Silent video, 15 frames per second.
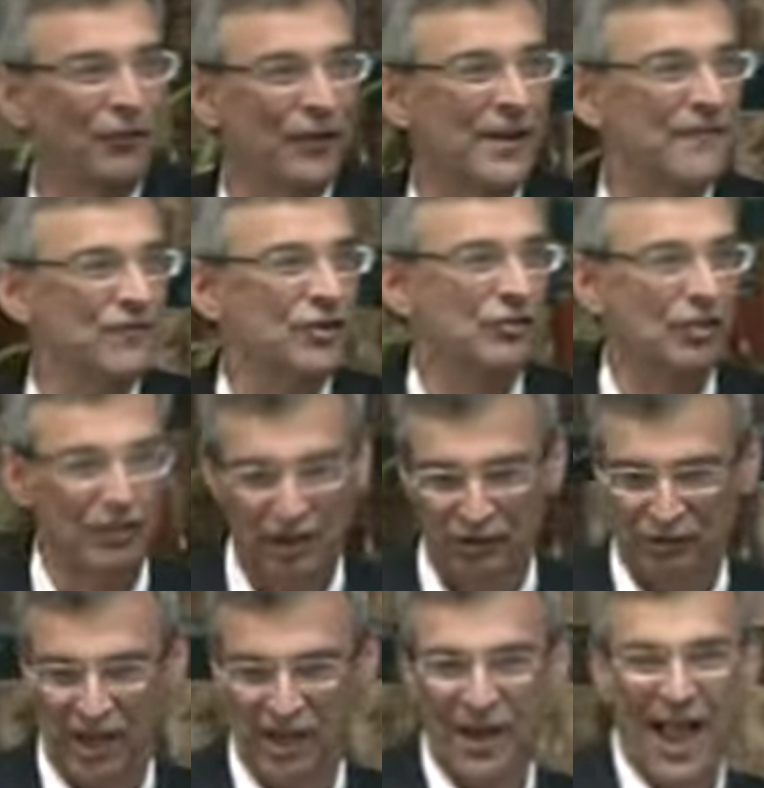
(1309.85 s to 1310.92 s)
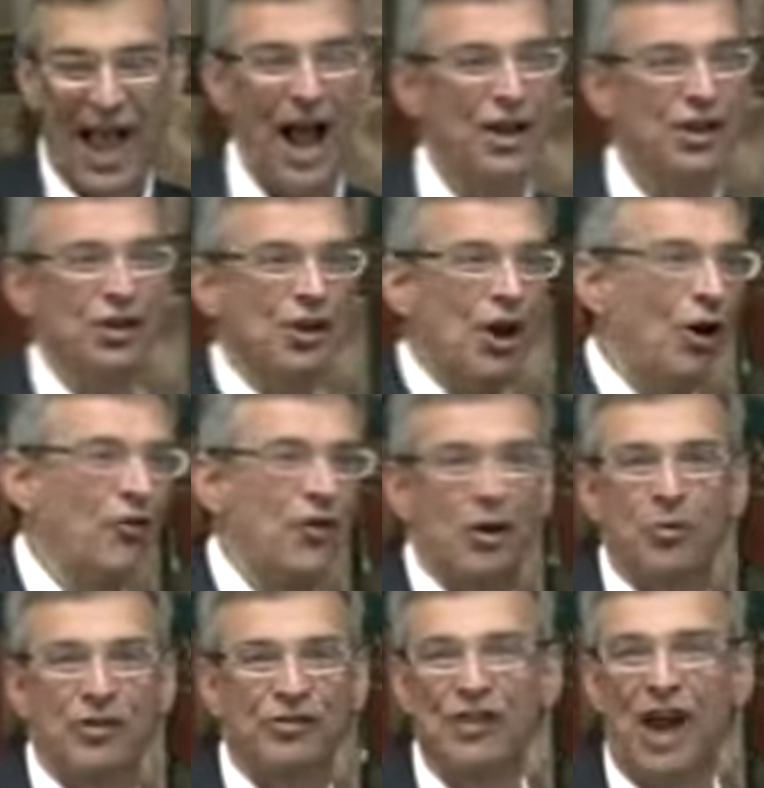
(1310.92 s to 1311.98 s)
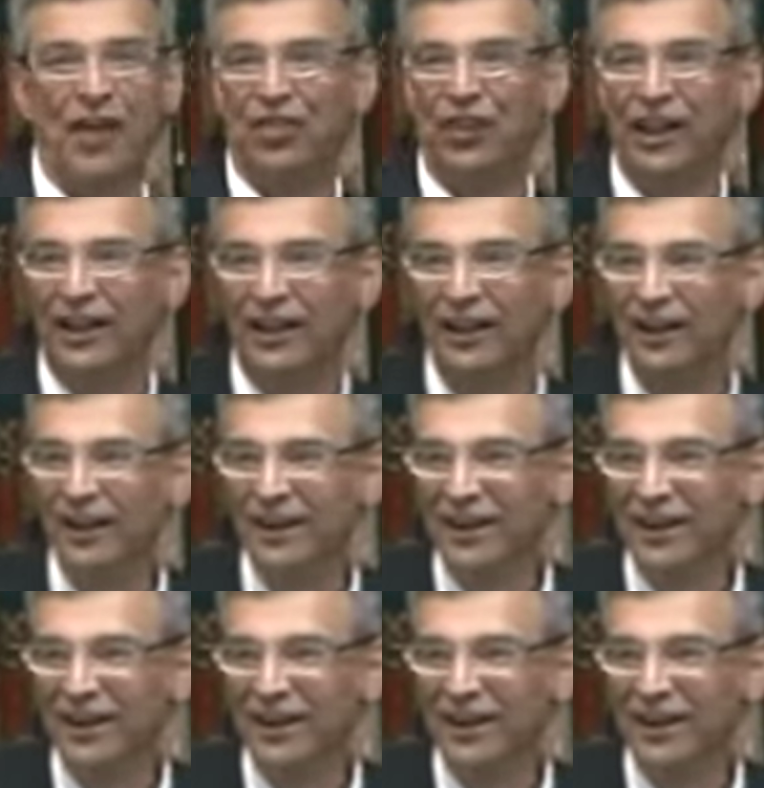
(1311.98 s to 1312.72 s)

for him to sit there and say, how do you know there was nothing?